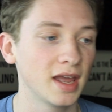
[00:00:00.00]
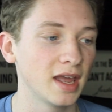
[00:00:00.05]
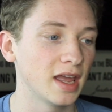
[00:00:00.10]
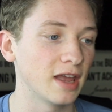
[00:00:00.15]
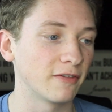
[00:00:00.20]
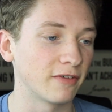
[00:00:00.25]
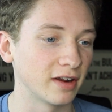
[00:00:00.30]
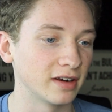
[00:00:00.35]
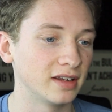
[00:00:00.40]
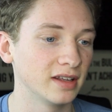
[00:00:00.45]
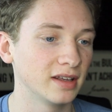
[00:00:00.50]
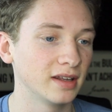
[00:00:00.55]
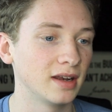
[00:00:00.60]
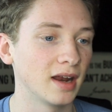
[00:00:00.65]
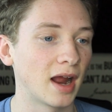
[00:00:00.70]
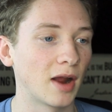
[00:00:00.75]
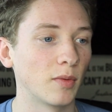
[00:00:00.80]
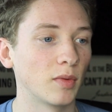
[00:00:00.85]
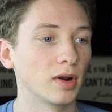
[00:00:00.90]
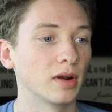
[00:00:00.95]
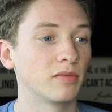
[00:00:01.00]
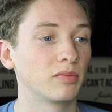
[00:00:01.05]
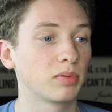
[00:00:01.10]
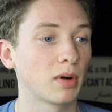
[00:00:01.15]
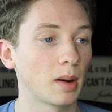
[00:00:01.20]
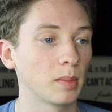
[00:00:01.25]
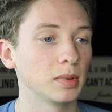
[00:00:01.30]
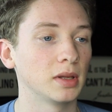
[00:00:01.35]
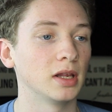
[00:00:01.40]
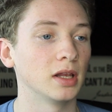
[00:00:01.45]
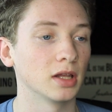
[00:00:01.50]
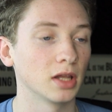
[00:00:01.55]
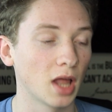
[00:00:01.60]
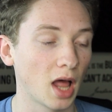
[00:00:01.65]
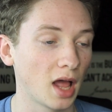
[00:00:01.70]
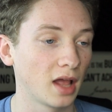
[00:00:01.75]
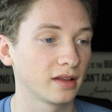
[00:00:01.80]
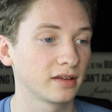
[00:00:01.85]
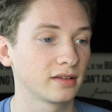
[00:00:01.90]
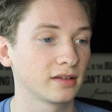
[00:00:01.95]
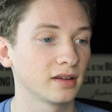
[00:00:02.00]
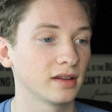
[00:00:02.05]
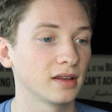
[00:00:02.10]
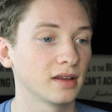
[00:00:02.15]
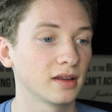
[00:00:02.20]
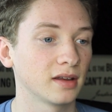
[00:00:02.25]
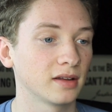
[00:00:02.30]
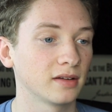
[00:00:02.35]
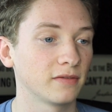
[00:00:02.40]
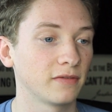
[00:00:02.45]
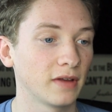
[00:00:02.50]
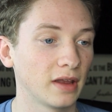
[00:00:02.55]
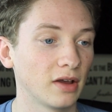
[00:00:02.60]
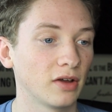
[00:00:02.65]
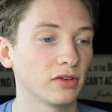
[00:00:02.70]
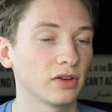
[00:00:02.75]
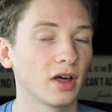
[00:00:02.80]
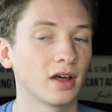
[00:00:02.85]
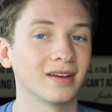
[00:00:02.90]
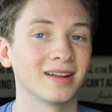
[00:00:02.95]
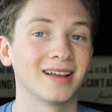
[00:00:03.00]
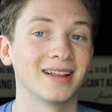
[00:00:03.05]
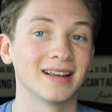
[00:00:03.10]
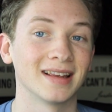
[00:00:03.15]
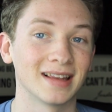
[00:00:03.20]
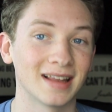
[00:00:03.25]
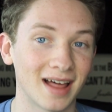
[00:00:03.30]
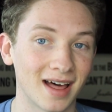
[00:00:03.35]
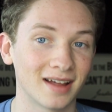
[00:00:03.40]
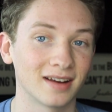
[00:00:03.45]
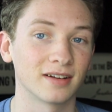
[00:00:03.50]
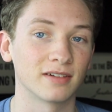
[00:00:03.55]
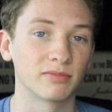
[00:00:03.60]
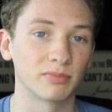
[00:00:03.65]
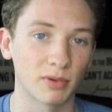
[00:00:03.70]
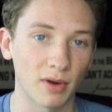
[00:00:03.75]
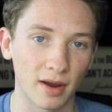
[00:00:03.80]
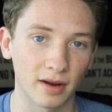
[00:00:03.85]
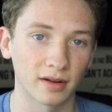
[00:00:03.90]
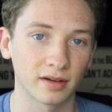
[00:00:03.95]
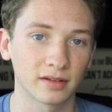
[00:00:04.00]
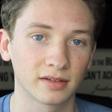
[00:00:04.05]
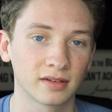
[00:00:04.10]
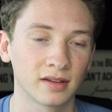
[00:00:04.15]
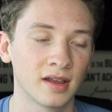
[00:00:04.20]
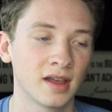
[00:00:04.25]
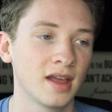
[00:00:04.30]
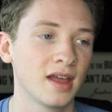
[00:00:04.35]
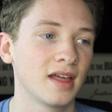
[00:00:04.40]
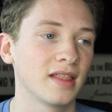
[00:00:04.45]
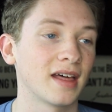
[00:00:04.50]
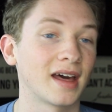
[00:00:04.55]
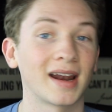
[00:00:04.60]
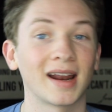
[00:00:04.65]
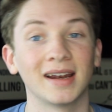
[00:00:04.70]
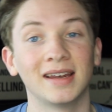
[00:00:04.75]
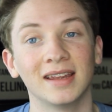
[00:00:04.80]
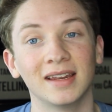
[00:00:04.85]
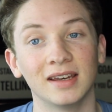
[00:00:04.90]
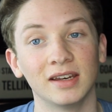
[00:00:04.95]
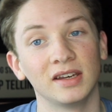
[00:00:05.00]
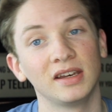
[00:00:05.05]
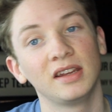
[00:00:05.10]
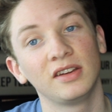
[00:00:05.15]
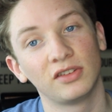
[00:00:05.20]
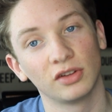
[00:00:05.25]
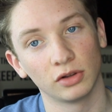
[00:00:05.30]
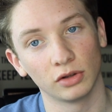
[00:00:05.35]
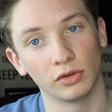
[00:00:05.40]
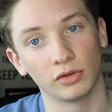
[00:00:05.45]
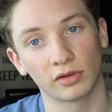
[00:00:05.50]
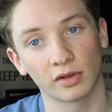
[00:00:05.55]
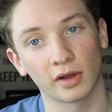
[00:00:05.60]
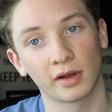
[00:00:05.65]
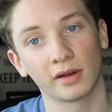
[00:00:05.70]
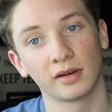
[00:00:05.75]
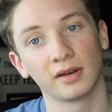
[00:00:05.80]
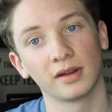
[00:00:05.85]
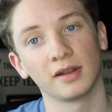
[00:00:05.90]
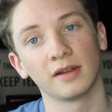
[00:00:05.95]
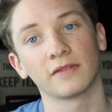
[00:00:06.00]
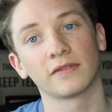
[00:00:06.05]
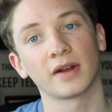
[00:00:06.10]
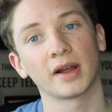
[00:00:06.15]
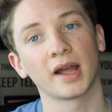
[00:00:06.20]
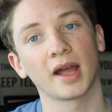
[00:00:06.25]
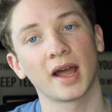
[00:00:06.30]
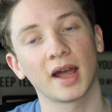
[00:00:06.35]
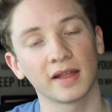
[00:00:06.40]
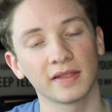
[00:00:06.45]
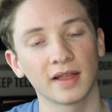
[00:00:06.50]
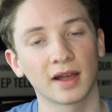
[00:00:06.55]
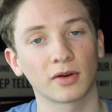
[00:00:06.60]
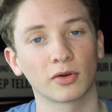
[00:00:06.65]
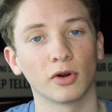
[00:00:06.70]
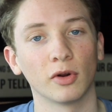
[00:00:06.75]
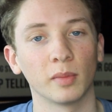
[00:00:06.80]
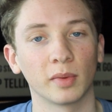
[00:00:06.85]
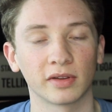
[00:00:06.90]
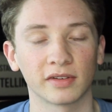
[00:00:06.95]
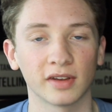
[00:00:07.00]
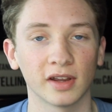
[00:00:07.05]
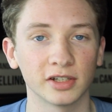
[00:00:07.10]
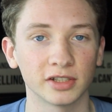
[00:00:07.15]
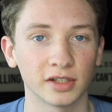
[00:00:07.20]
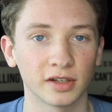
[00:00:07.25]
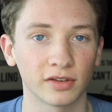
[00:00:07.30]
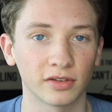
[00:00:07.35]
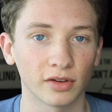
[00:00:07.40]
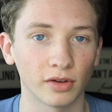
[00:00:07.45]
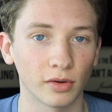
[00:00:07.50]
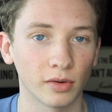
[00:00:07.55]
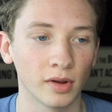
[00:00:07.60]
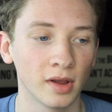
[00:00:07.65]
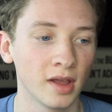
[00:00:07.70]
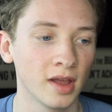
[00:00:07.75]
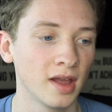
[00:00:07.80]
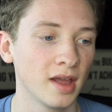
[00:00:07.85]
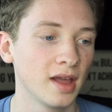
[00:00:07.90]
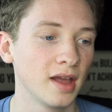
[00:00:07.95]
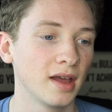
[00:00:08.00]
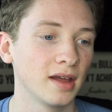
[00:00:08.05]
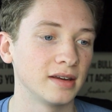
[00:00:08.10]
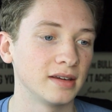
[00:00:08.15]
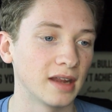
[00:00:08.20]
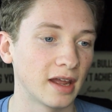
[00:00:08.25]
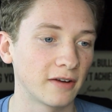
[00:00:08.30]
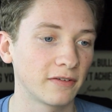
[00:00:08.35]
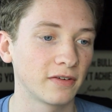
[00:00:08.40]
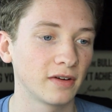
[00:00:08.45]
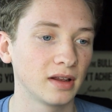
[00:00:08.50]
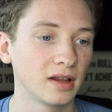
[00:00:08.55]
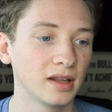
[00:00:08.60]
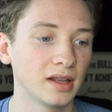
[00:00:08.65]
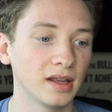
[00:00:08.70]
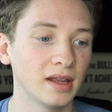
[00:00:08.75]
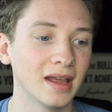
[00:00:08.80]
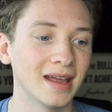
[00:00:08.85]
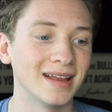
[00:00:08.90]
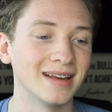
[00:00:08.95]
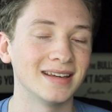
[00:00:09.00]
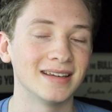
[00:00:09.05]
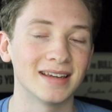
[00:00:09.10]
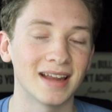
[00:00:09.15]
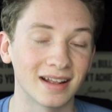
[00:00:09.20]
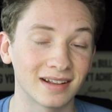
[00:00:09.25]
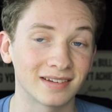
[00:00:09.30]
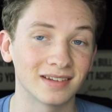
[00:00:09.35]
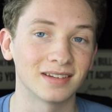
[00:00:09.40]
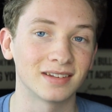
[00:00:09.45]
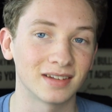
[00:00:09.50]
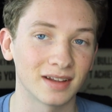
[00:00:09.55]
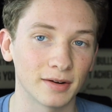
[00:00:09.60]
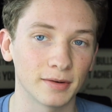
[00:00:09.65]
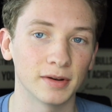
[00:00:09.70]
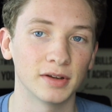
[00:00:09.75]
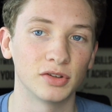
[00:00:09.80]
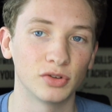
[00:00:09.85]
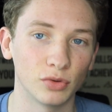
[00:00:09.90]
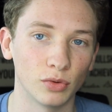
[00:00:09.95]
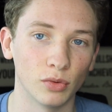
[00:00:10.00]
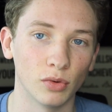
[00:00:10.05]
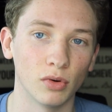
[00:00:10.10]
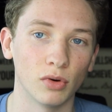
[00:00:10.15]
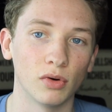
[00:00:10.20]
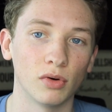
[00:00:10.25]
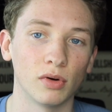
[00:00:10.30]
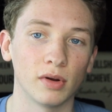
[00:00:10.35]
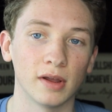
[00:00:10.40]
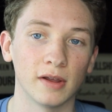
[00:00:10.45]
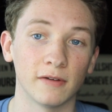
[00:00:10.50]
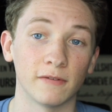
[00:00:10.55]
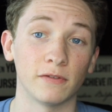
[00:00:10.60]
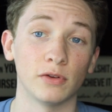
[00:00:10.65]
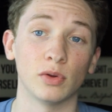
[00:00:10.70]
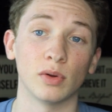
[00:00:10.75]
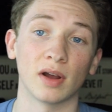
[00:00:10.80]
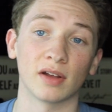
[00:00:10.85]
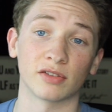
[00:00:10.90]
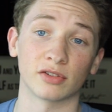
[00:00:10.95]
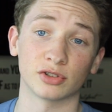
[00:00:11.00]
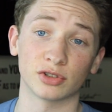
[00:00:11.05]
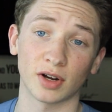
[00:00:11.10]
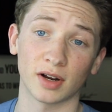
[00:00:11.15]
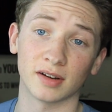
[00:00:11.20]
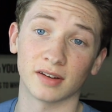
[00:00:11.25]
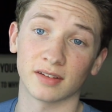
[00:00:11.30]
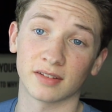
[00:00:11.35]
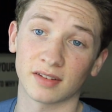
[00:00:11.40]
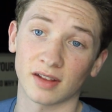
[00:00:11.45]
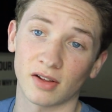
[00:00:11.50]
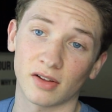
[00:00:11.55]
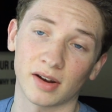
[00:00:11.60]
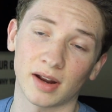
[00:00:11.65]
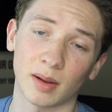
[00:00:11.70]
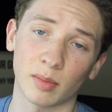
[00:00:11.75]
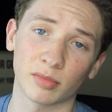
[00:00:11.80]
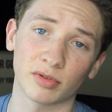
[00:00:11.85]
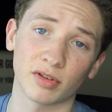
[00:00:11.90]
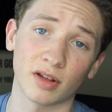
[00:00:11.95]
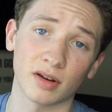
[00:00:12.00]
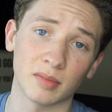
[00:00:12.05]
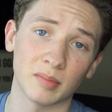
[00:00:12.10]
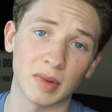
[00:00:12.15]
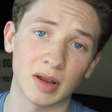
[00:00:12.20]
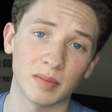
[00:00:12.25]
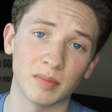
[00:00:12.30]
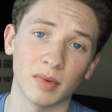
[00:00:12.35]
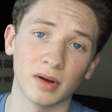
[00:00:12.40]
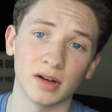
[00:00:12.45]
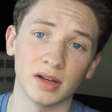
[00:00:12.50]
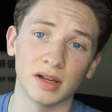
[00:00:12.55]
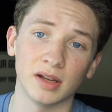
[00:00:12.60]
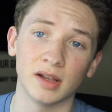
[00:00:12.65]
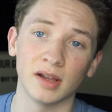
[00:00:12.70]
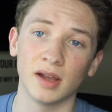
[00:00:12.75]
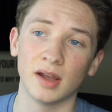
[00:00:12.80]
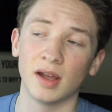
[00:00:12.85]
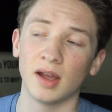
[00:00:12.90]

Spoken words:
If I did, I would have probably lost and failed on a lot of products that I didn't need to lose on if I had that Chrome extension. So definitely a necessary tool if you guys are trying to sell on Amazon and make money.